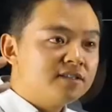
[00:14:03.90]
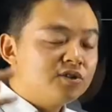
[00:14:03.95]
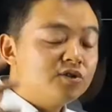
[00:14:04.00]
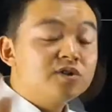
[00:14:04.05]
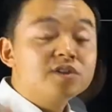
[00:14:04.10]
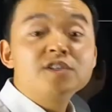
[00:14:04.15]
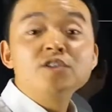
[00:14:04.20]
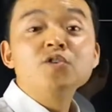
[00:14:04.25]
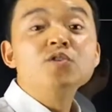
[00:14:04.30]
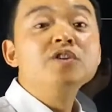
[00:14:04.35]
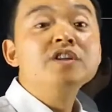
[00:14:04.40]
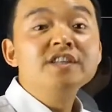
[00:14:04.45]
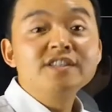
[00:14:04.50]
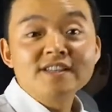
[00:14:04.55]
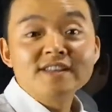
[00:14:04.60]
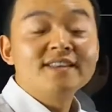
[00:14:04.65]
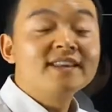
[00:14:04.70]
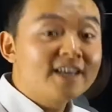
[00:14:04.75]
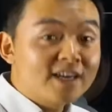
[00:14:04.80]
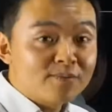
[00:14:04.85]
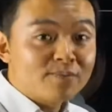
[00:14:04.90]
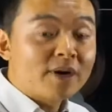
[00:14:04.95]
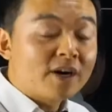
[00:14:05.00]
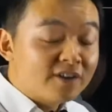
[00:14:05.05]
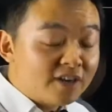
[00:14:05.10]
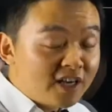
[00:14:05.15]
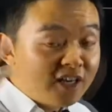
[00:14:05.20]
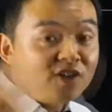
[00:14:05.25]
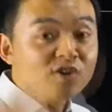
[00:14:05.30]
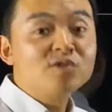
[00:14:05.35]
So you need to think about
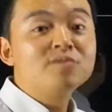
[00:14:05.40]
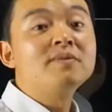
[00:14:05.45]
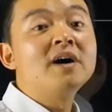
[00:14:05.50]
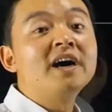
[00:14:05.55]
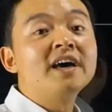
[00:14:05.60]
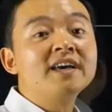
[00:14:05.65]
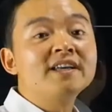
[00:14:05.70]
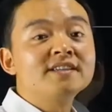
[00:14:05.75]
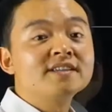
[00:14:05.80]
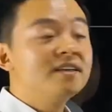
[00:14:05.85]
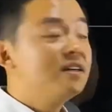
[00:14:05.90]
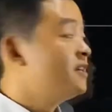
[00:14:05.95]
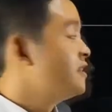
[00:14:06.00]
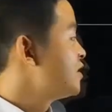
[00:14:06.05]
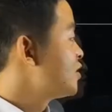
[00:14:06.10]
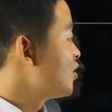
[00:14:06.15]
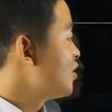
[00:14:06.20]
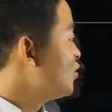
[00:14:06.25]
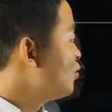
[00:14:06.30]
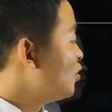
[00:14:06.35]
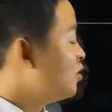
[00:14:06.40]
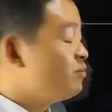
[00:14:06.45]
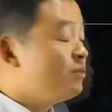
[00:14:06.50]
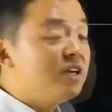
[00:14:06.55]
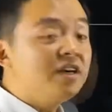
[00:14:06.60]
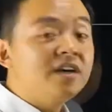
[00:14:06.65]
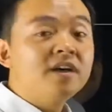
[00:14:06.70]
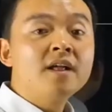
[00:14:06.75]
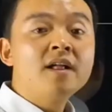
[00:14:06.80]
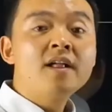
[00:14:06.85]
it in your mind. So it will
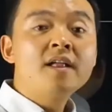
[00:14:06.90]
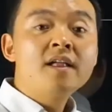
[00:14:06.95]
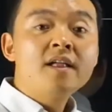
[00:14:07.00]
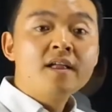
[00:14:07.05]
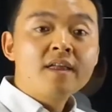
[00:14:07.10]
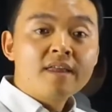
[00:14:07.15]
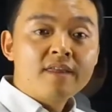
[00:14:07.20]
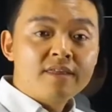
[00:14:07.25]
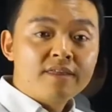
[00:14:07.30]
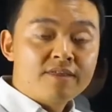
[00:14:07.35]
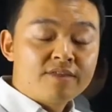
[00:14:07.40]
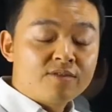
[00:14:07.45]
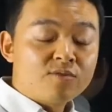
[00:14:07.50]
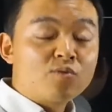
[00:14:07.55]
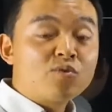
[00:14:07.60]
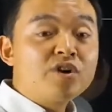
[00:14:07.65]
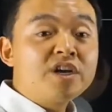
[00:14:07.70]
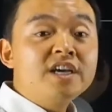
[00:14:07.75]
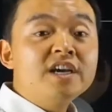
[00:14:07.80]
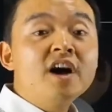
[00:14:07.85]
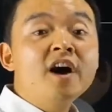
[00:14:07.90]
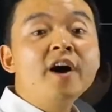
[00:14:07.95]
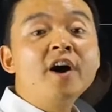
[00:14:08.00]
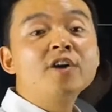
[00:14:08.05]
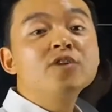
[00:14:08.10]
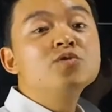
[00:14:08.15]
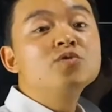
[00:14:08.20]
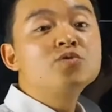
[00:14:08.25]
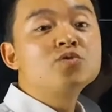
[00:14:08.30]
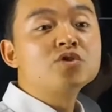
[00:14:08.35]
be
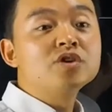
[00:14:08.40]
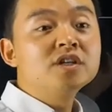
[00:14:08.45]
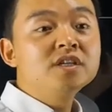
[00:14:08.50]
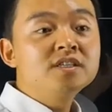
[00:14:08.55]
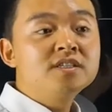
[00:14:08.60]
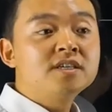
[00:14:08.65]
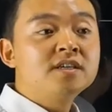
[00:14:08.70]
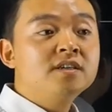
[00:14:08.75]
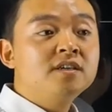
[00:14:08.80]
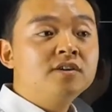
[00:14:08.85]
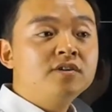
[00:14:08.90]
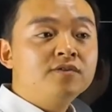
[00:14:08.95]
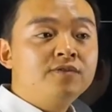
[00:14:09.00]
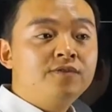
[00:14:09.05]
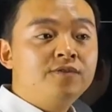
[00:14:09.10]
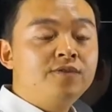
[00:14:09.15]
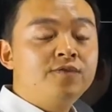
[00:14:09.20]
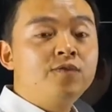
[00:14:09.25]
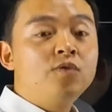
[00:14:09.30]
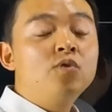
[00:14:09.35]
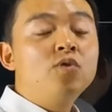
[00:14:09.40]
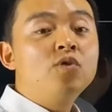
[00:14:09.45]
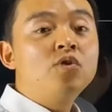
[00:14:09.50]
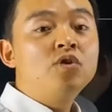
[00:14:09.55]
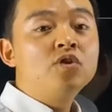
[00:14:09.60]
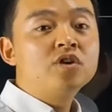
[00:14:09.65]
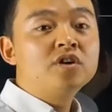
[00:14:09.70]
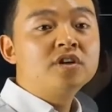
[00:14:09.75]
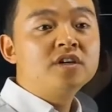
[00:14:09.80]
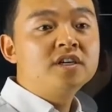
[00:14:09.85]

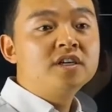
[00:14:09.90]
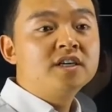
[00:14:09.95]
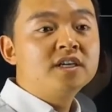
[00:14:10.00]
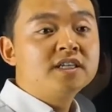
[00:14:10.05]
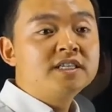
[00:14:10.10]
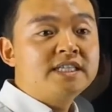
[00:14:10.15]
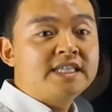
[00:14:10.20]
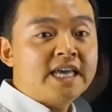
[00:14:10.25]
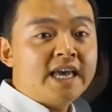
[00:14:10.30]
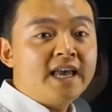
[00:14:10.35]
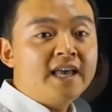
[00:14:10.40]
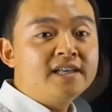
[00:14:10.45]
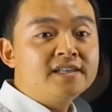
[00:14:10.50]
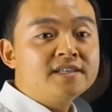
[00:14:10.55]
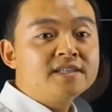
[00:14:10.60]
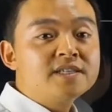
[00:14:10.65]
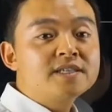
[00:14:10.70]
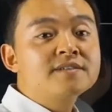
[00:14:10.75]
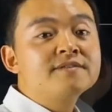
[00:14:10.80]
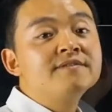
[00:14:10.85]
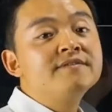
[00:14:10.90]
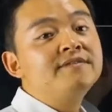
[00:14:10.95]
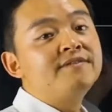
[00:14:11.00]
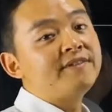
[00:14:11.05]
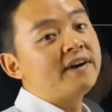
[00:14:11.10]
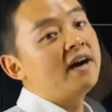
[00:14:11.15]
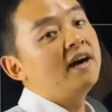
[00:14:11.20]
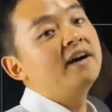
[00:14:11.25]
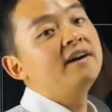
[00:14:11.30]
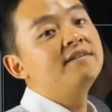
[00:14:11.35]
304 times
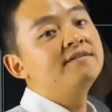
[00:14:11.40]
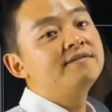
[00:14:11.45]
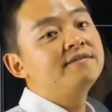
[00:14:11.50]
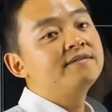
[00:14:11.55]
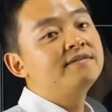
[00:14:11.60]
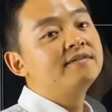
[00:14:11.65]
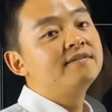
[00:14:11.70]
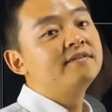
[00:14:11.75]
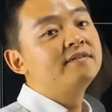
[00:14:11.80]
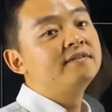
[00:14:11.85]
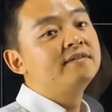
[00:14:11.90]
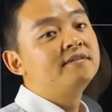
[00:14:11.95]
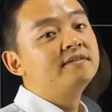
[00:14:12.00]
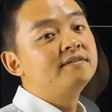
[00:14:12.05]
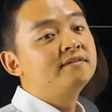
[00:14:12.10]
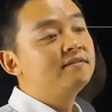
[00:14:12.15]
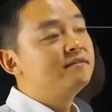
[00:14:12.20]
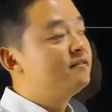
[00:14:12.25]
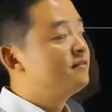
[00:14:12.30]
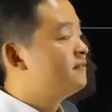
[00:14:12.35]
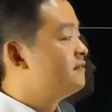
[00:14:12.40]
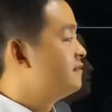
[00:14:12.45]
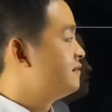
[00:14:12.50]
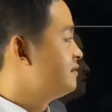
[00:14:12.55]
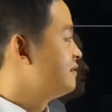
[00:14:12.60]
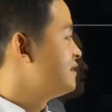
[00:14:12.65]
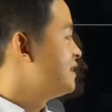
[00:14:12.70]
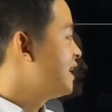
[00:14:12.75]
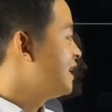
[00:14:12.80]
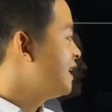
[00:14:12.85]
5.
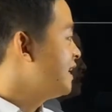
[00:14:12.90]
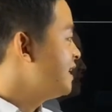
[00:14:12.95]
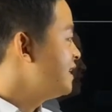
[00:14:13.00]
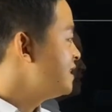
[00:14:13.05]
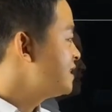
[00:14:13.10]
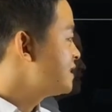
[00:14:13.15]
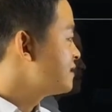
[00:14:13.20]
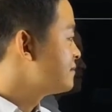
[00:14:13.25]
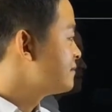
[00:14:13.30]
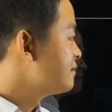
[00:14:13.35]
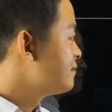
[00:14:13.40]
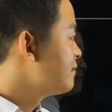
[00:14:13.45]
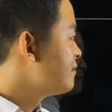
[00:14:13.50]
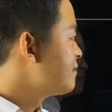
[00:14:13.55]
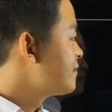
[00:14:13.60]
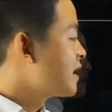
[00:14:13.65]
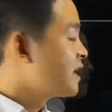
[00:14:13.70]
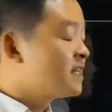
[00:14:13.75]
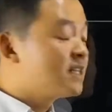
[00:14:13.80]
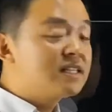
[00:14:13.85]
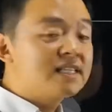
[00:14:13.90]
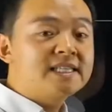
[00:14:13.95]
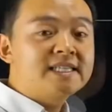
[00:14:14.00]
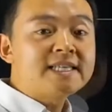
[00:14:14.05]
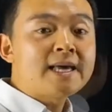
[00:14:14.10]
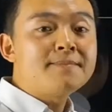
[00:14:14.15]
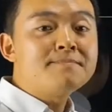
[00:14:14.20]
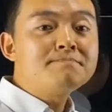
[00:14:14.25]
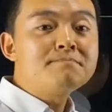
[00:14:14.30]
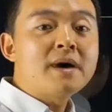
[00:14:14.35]
That is
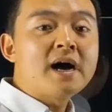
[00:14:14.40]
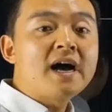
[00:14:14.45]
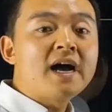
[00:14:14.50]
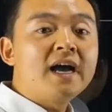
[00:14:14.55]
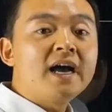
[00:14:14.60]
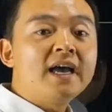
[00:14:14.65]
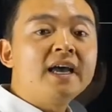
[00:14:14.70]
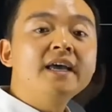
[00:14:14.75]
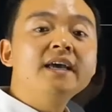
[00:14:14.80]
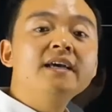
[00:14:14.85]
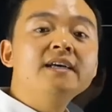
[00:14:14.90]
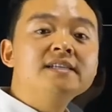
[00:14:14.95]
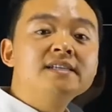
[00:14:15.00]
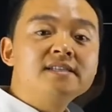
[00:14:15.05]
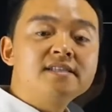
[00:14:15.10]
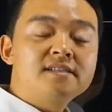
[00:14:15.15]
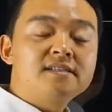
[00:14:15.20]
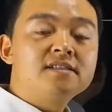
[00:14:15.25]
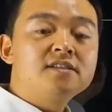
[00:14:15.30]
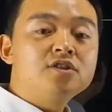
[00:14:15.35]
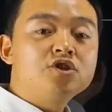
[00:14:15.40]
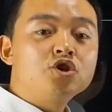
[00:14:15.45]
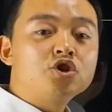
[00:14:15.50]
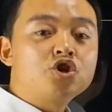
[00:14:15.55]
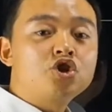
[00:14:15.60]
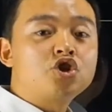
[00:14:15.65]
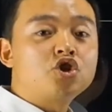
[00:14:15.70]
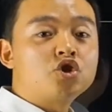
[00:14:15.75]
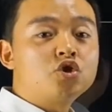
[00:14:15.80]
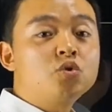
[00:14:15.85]
345,
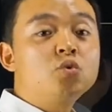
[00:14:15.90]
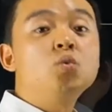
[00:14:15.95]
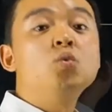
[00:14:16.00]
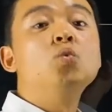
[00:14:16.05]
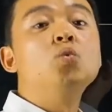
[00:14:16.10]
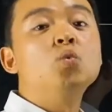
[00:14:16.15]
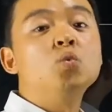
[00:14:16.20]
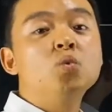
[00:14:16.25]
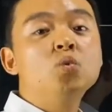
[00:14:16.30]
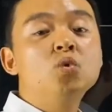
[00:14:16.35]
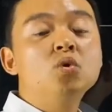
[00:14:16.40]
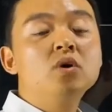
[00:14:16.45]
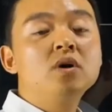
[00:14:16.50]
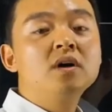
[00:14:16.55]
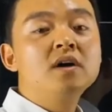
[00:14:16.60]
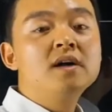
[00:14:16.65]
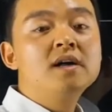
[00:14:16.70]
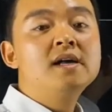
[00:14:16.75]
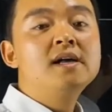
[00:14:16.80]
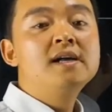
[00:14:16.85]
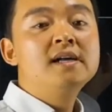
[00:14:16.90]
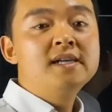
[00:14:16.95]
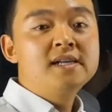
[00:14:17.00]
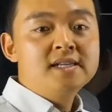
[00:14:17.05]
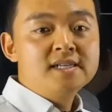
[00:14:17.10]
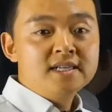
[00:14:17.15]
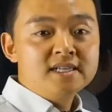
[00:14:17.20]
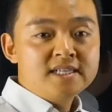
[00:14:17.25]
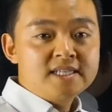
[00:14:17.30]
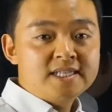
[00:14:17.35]

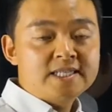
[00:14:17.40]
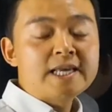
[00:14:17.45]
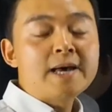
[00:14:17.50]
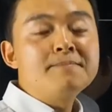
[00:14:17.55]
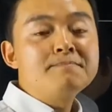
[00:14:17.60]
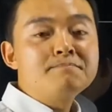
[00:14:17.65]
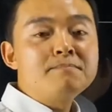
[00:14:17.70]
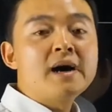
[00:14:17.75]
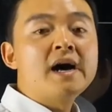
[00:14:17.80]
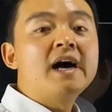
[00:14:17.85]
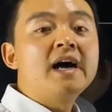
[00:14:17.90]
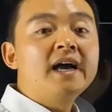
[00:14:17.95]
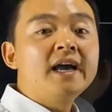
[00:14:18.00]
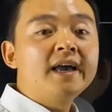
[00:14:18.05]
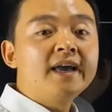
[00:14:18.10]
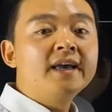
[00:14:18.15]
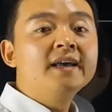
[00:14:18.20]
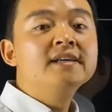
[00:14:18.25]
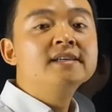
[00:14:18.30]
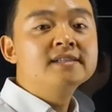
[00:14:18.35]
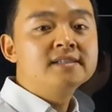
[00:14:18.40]
345,